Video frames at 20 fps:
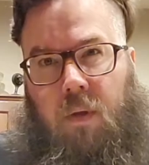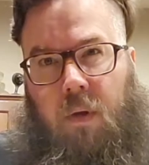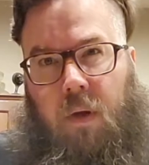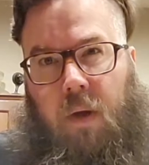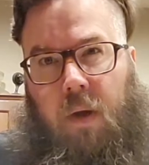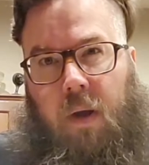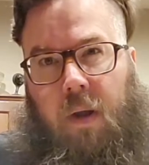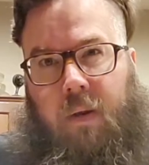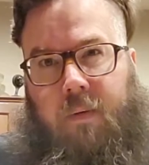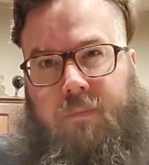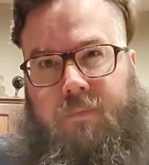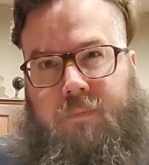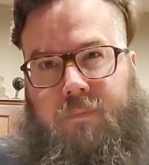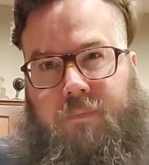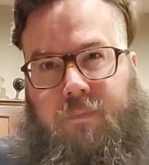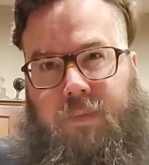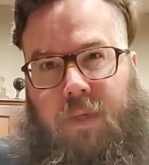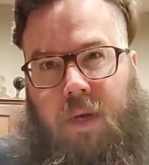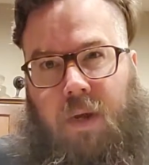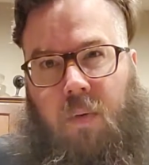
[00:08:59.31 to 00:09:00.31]
All right,
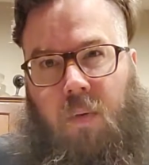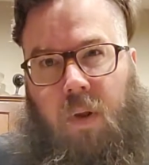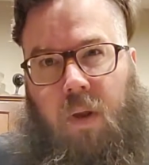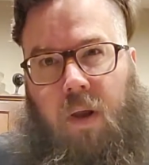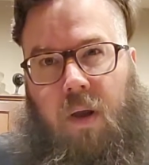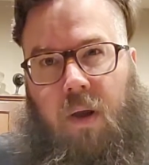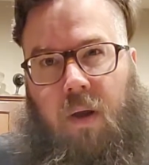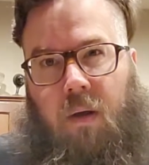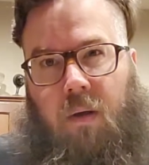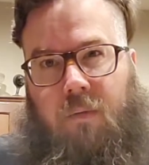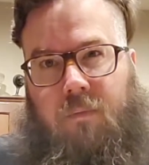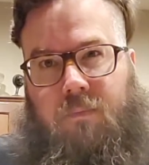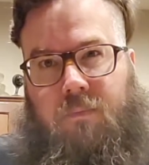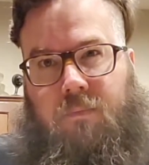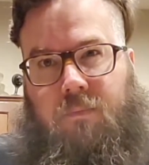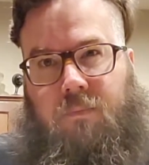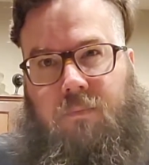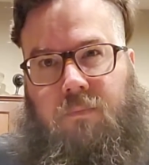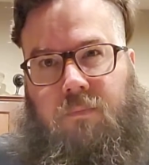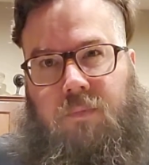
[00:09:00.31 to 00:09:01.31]
here we are.
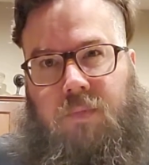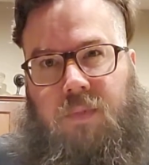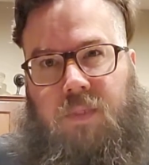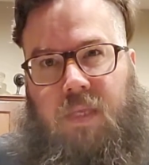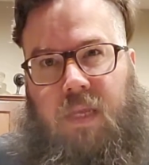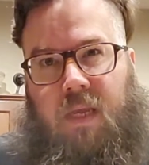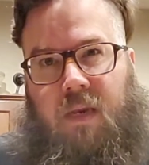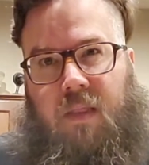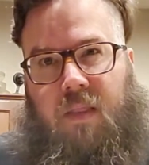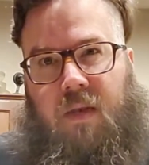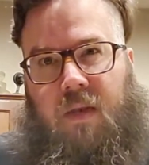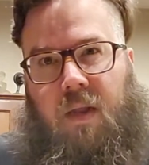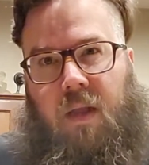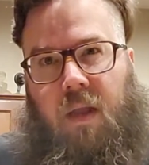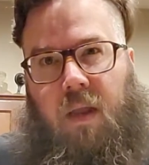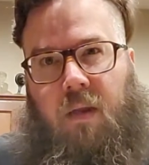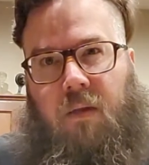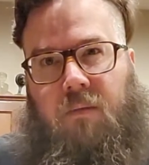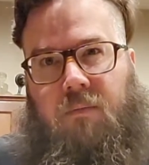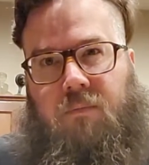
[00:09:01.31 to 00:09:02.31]
It's the end of the
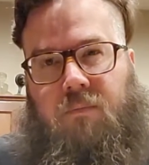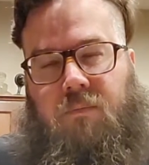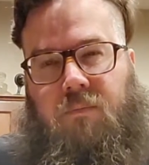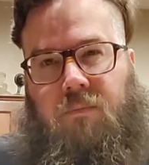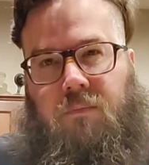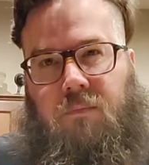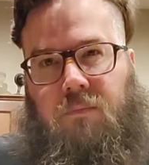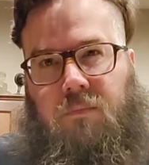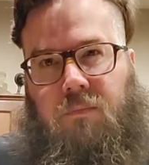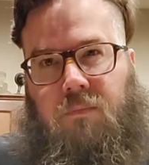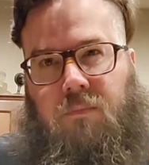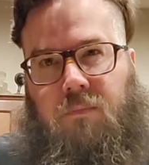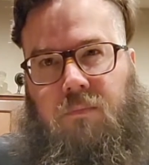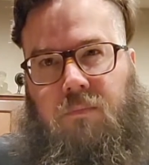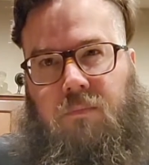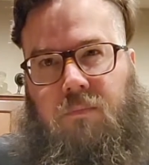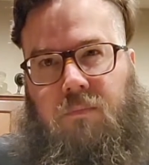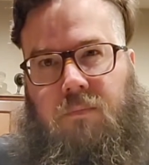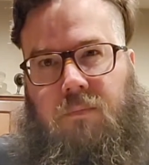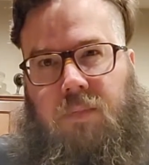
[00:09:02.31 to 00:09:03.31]
night.
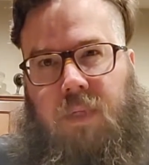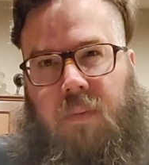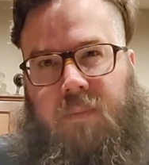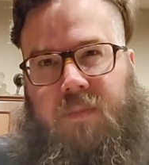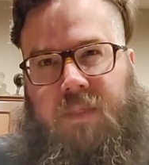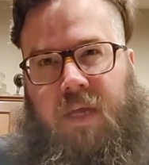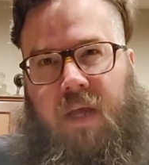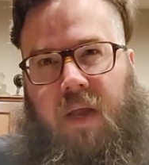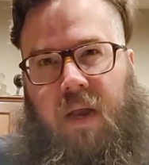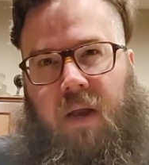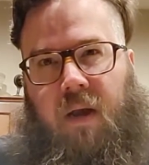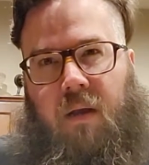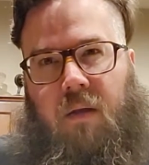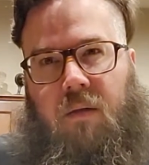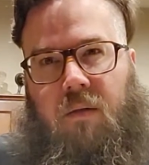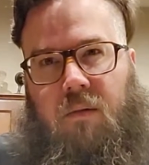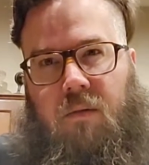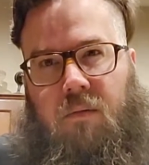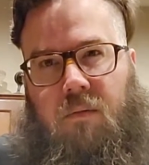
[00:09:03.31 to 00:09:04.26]
I'm tired.